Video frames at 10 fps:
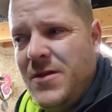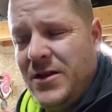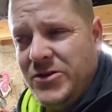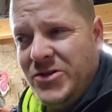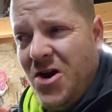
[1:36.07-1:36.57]

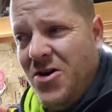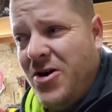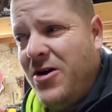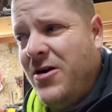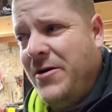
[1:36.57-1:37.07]

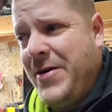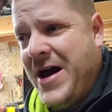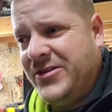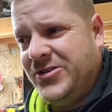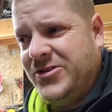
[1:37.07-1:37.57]
starter on
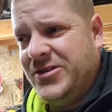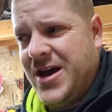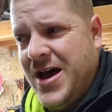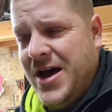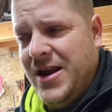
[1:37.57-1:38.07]
passenger side,